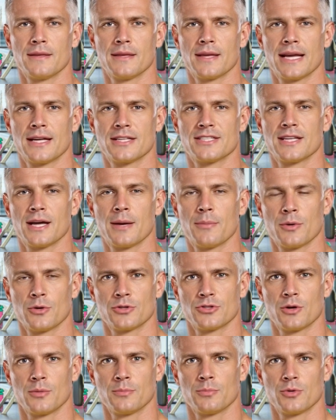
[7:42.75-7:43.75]

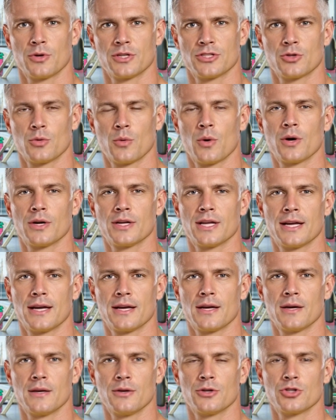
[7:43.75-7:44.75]
Examples are brisk walking,
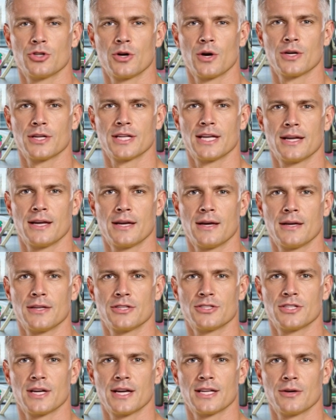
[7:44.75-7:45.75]
jogging,
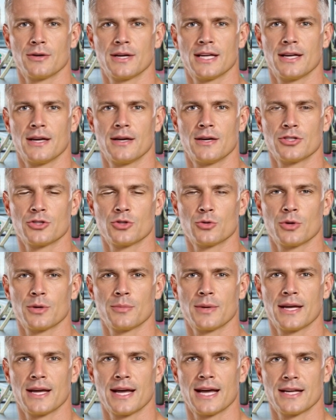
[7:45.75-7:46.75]
cycling,
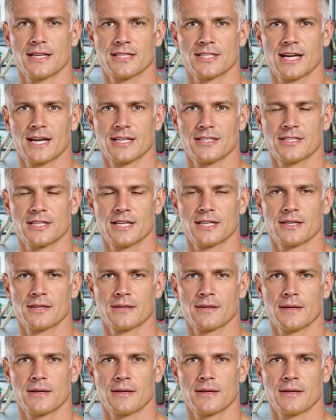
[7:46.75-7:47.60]
swimming, and dancing.